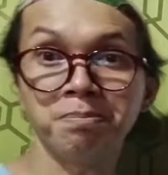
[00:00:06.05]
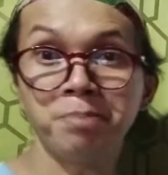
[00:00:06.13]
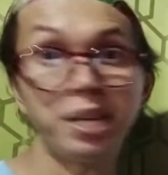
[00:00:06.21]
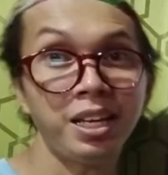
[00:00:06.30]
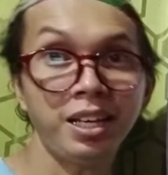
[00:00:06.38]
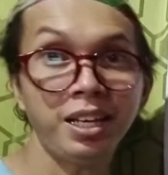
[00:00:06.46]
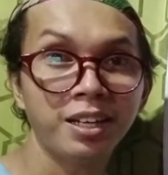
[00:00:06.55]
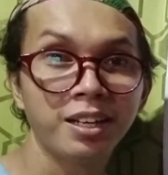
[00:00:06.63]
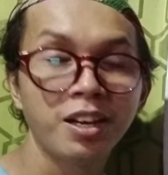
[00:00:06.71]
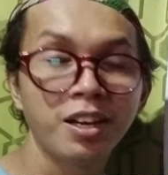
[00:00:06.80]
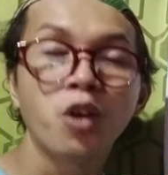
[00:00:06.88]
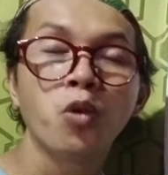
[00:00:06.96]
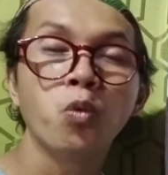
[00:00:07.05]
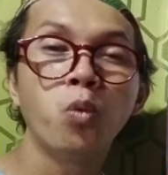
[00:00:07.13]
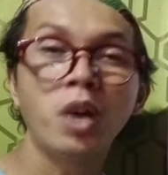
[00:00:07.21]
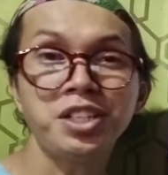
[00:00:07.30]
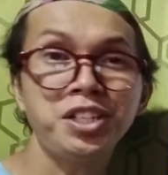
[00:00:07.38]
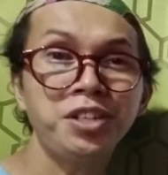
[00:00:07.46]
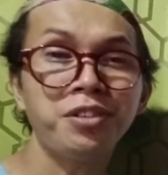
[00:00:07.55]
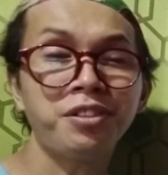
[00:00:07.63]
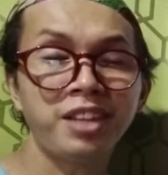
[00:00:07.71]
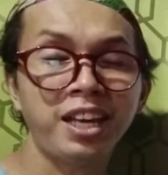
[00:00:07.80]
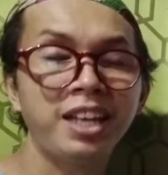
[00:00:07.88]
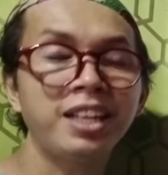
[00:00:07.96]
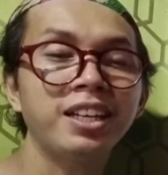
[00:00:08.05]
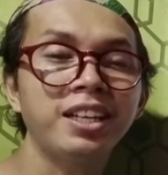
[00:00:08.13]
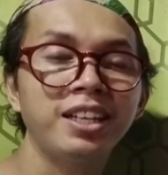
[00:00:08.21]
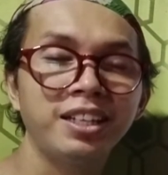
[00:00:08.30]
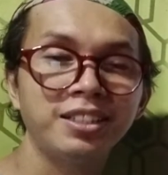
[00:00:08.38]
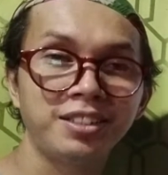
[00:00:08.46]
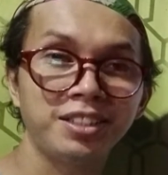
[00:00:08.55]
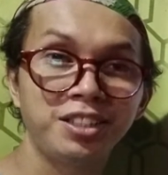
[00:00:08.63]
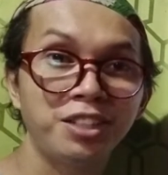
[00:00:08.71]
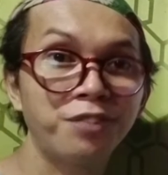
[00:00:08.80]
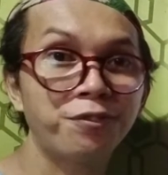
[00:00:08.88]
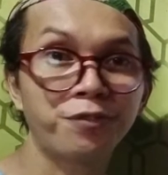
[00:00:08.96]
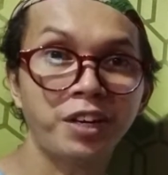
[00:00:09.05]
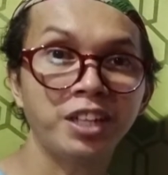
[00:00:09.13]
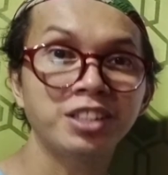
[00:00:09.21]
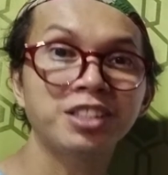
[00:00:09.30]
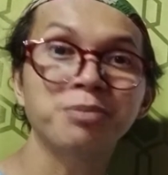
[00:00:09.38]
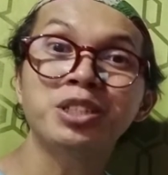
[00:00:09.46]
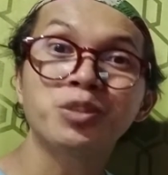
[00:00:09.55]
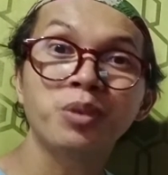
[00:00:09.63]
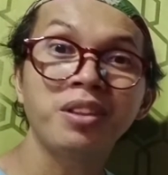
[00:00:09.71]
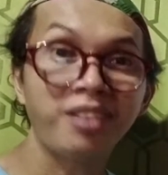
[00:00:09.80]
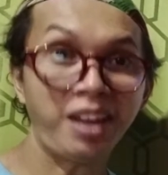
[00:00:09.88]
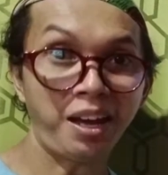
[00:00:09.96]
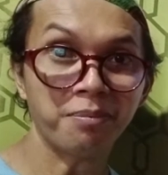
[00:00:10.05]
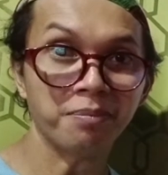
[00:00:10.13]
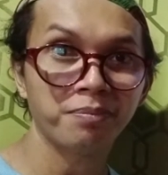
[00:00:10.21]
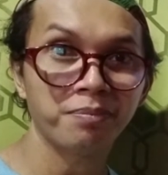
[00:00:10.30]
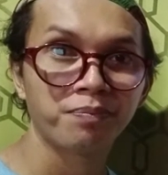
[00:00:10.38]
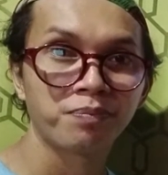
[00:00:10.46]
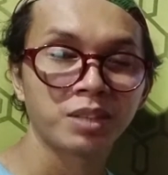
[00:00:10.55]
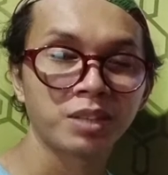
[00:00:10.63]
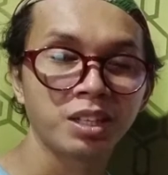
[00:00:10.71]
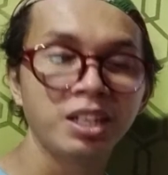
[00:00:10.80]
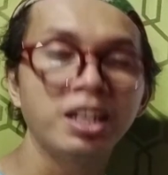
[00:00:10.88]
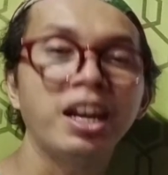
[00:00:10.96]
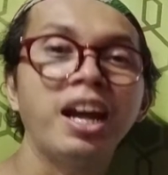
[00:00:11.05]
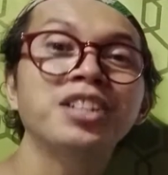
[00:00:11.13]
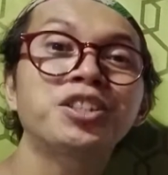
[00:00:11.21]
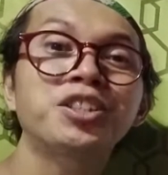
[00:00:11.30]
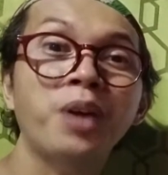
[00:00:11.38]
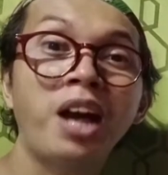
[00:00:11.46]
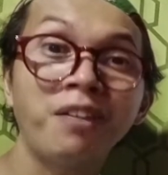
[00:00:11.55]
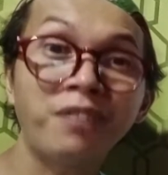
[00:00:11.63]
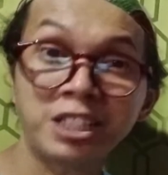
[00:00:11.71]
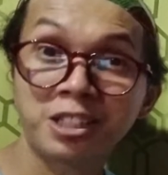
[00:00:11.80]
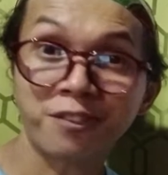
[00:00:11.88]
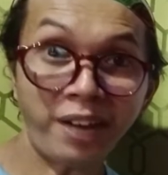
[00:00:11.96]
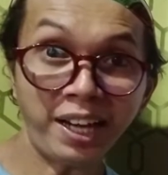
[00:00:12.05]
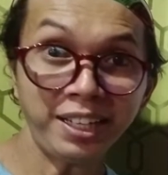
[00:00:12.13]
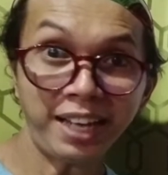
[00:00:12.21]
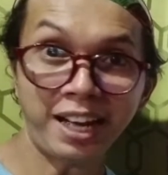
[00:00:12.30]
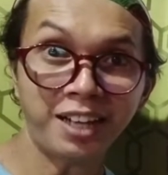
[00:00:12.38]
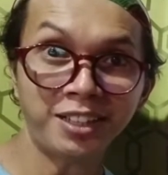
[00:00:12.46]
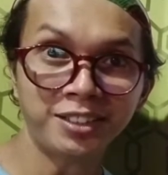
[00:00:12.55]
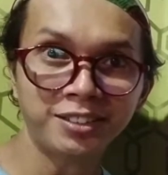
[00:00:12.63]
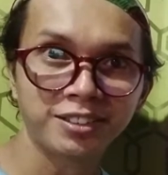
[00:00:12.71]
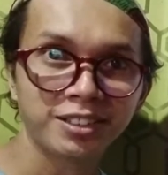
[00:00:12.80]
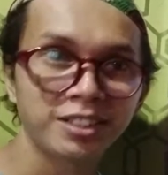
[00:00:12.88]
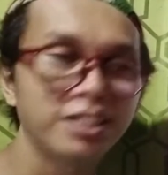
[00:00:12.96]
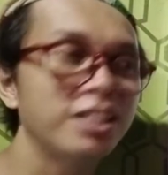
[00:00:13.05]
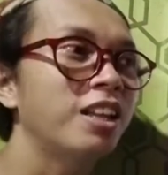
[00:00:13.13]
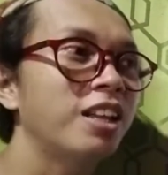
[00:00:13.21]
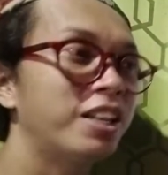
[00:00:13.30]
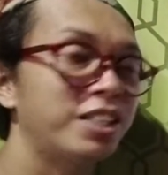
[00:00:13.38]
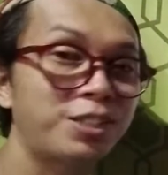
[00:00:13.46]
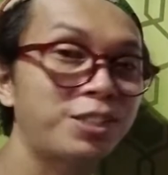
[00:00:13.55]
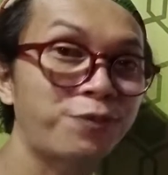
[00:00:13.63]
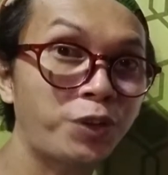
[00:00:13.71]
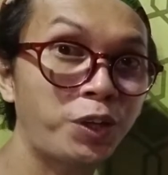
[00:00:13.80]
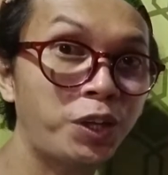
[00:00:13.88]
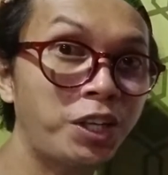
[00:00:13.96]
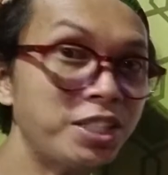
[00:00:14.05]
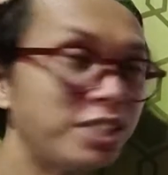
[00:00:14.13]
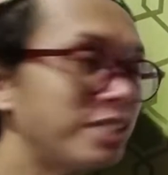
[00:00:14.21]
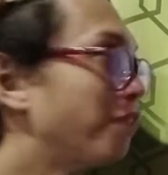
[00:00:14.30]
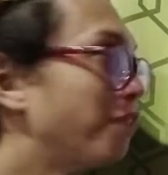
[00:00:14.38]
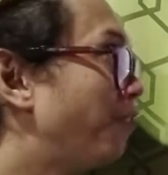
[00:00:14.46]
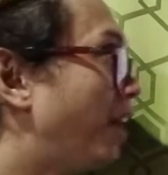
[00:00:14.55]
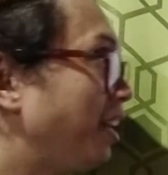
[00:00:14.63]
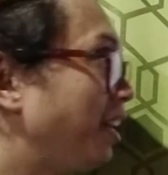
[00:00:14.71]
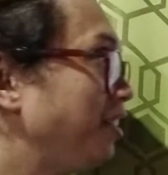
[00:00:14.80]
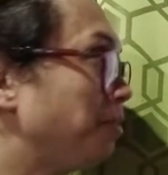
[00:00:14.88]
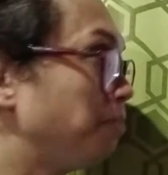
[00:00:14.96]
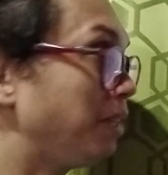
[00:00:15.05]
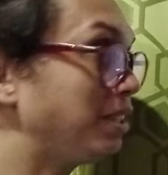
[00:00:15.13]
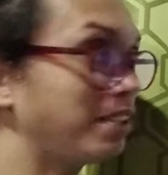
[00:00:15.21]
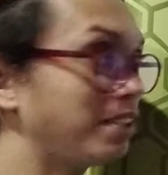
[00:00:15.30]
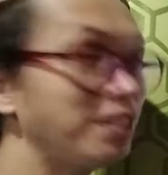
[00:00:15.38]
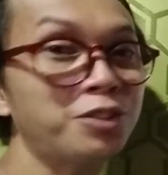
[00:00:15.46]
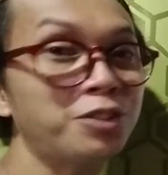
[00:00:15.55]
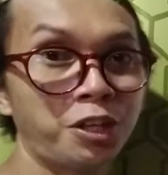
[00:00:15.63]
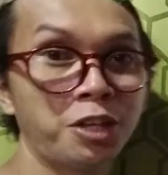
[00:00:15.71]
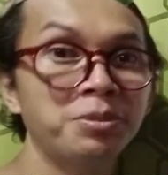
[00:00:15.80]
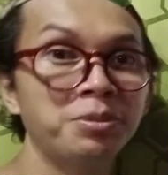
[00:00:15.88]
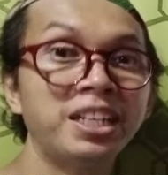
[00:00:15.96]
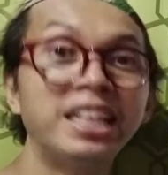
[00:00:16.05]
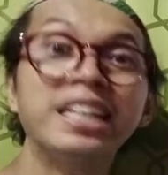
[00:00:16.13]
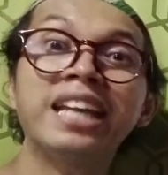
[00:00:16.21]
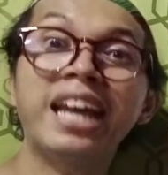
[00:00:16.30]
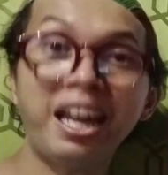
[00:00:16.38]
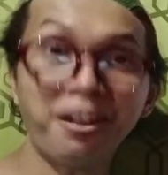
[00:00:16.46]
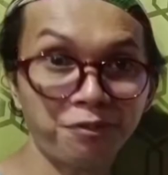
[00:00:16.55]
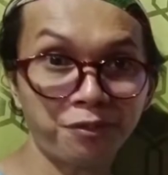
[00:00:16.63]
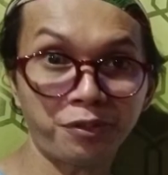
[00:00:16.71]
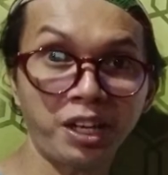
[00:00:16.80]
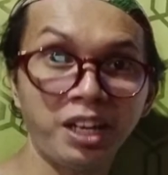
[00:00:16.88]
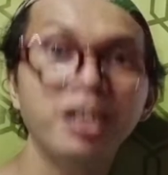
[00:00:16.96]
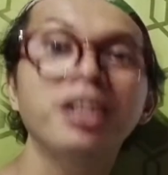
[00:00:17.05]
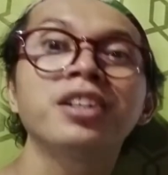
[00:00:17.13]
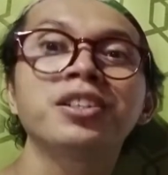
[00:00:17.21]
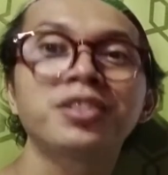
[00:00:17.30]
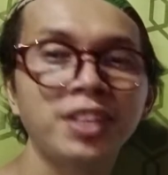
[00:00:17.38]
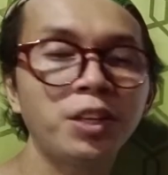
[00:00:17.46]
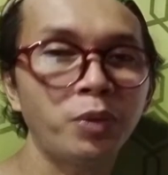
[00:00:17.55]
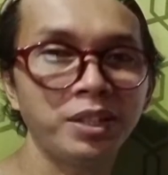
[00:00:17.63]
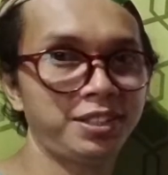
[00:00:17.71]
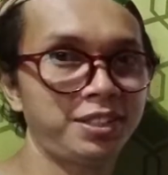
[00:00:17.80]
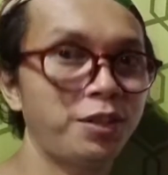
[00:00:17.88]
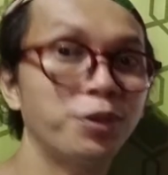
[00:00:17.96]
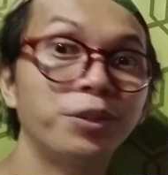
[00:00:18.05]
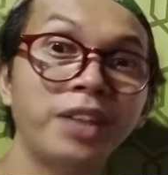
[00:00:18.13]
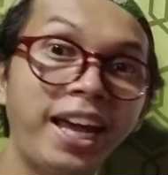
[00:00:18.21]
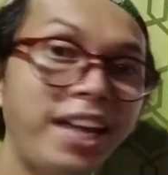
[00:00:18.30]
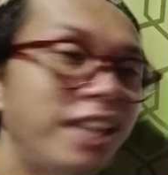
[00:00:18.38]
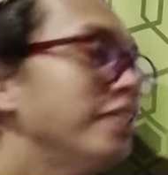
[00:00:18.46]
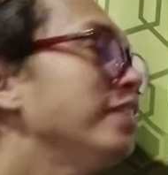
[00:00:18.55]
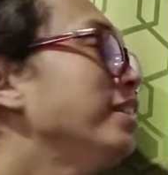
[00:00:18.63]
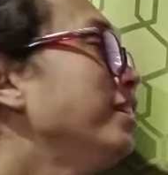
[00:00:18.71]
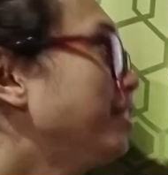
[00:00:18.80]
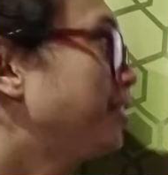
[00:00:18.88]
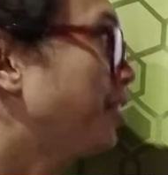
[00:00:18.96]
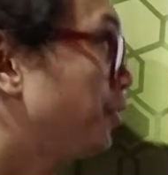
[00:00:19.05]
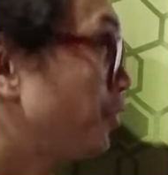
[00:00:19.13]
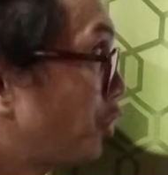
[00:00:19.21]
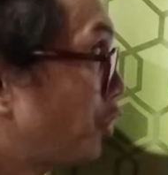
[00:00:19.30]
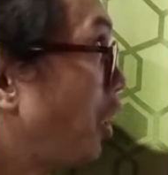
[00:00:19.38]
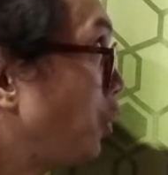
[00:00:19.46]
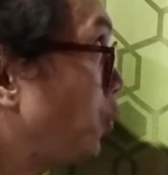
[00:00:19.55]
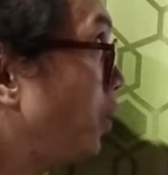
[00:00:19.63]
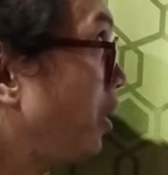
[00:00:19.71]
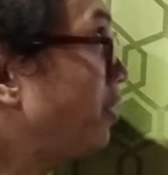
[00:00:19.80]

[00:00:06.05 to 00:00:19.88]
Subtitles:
B, what do you think is the difference between them? And to help us find out, let us first find the missing terms in every sequence, okay? So to start with,